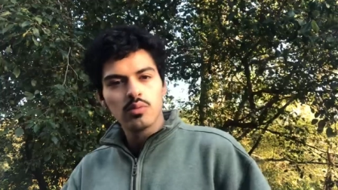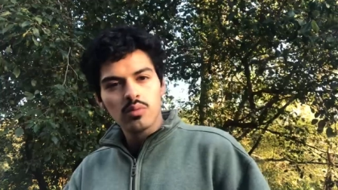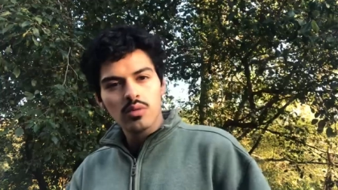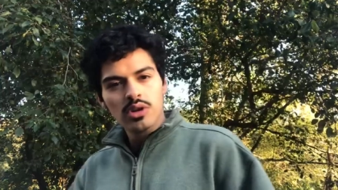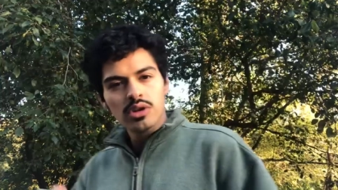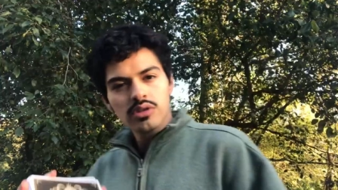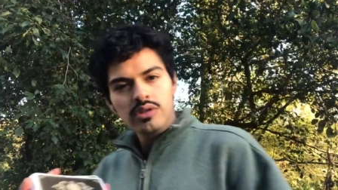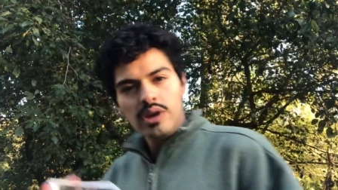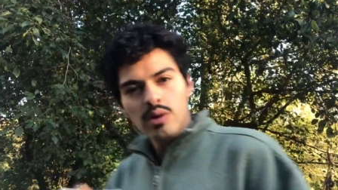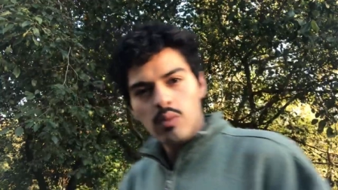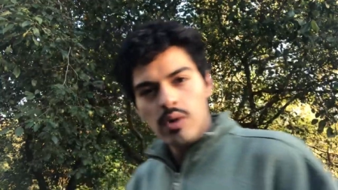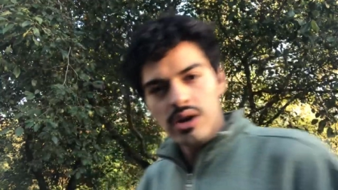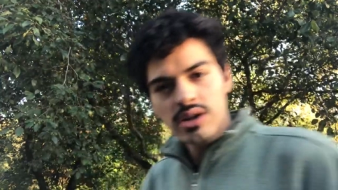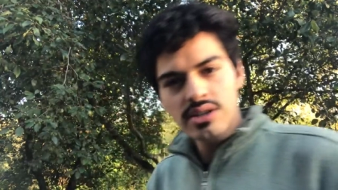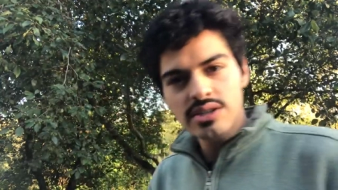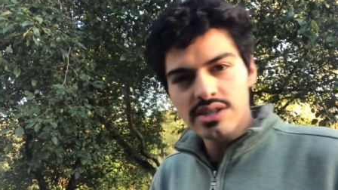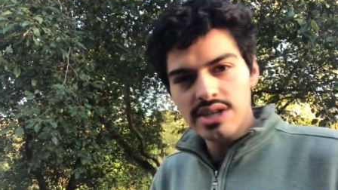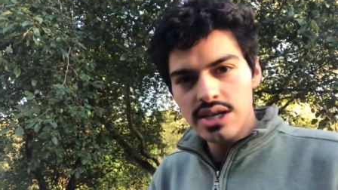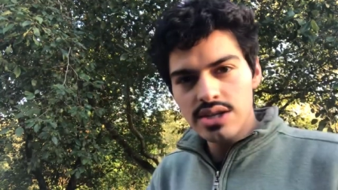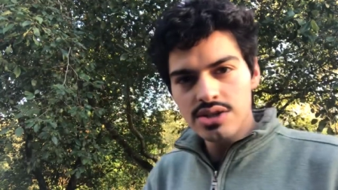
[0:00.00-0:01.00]
what do they want to
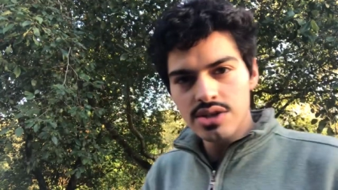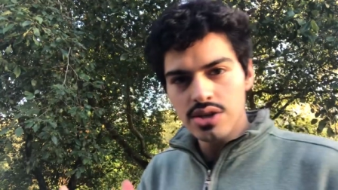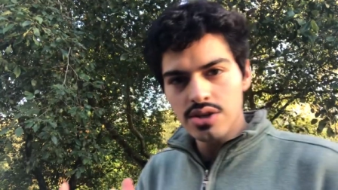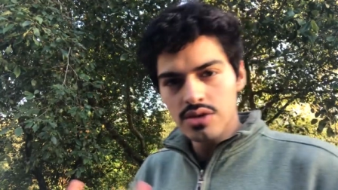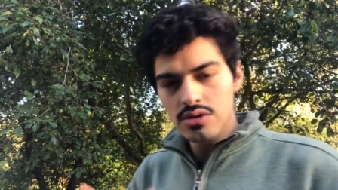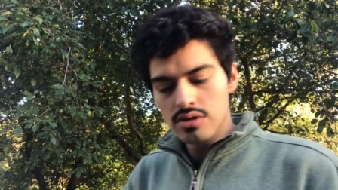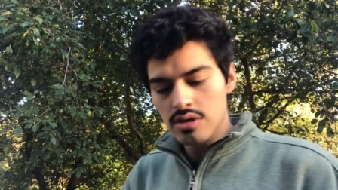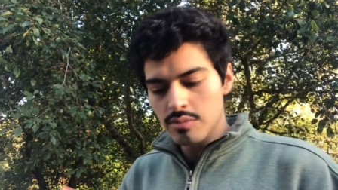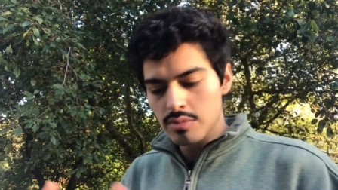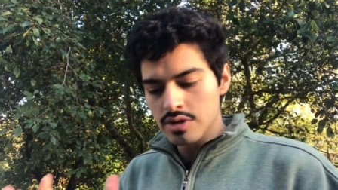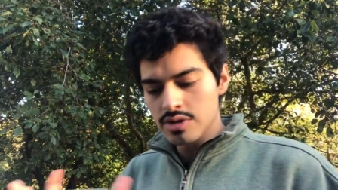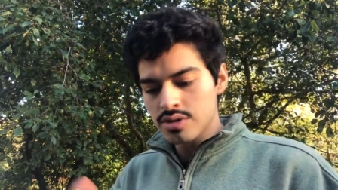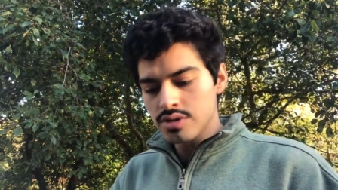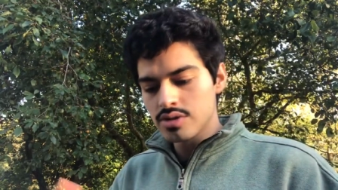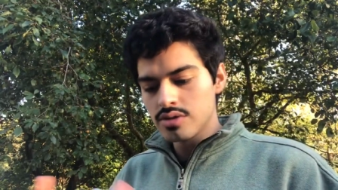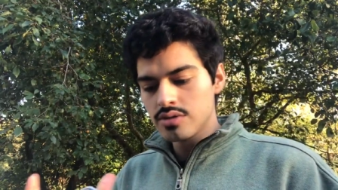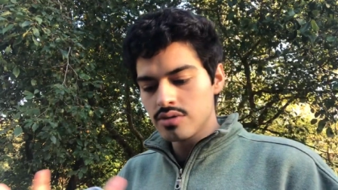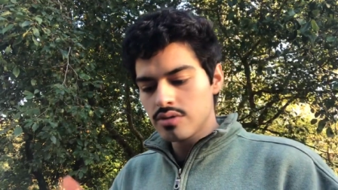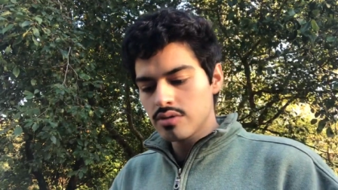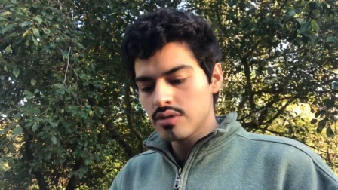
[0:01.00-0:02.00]
say to you, number
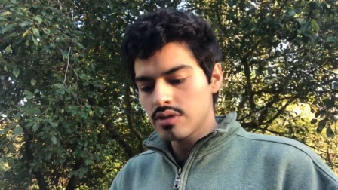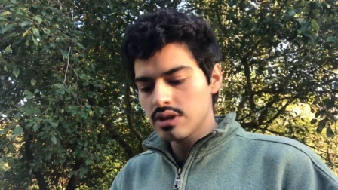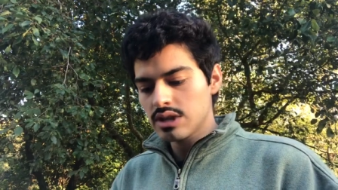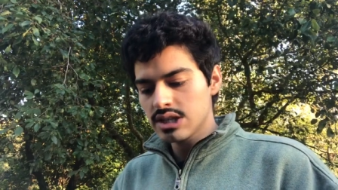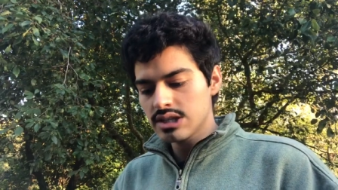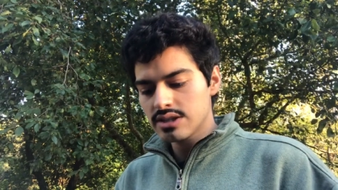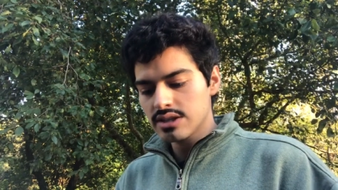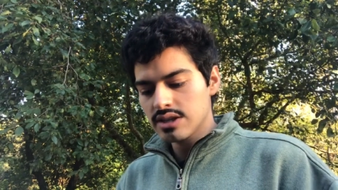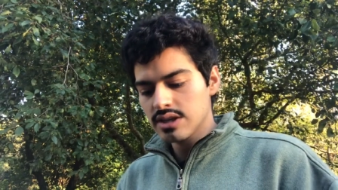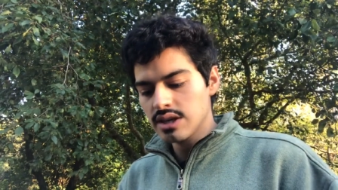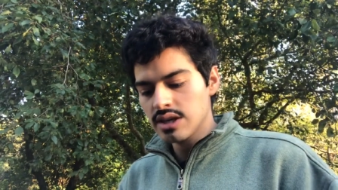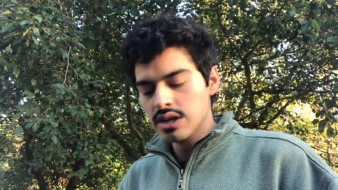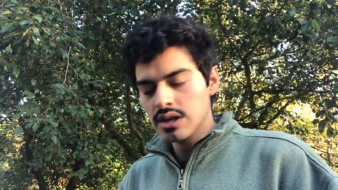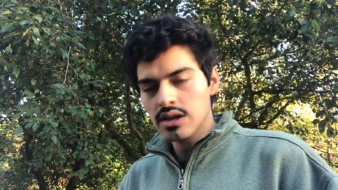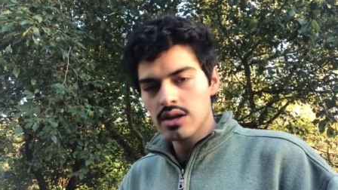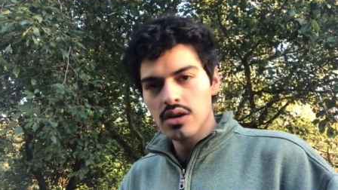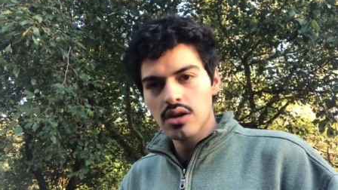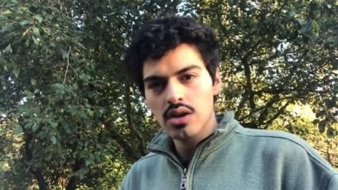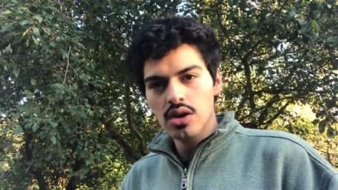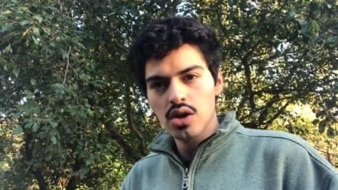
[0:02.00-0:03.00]
two? Let's get
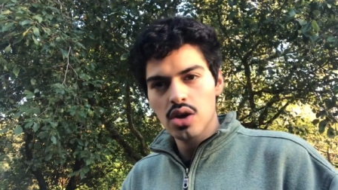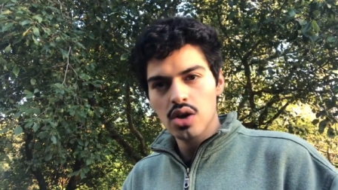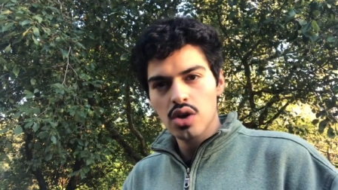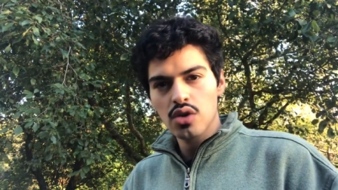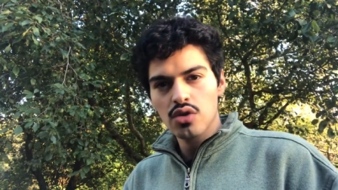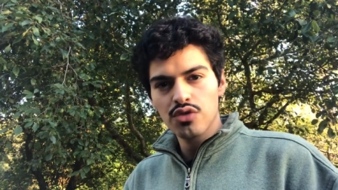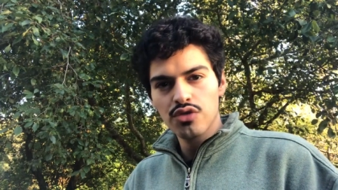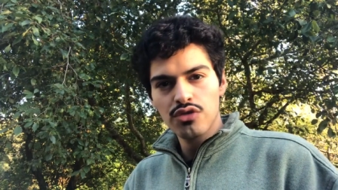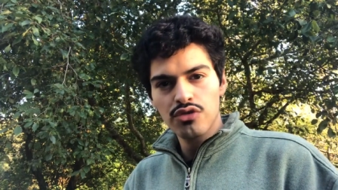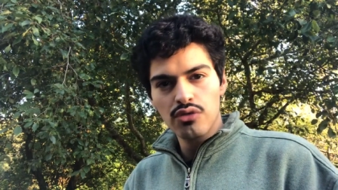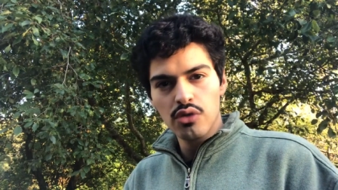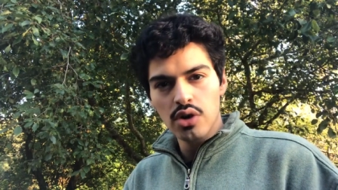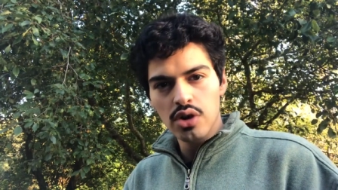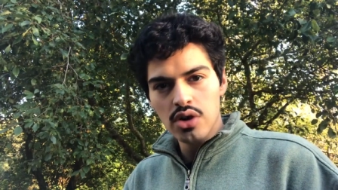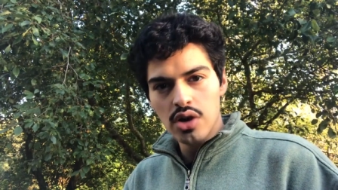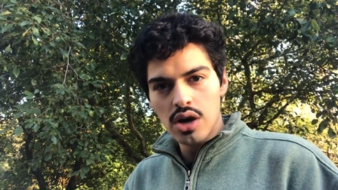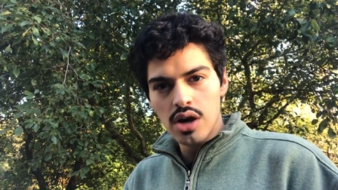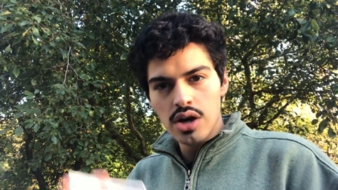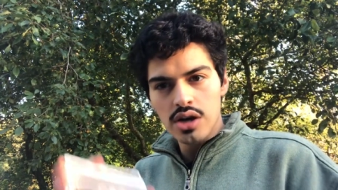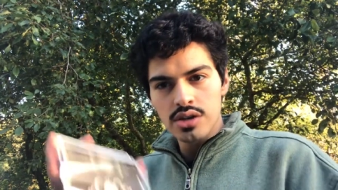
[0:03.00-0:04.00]
four
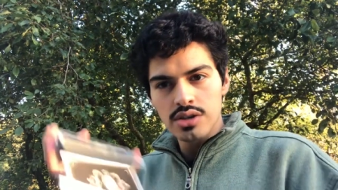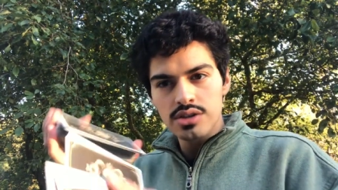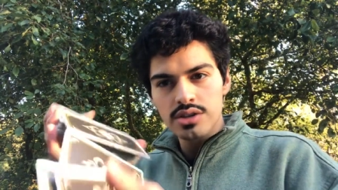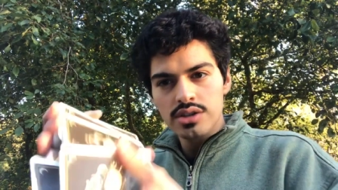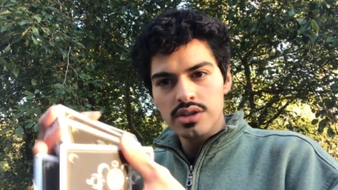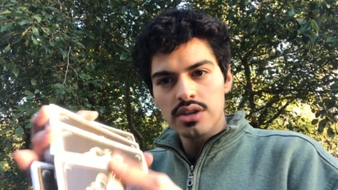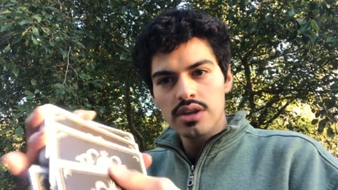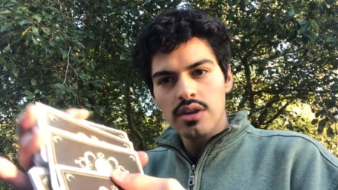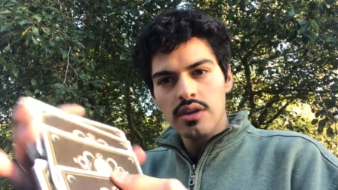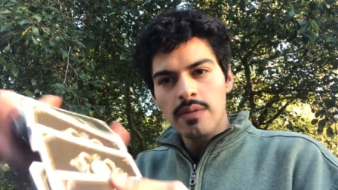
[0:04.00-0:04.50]
cards.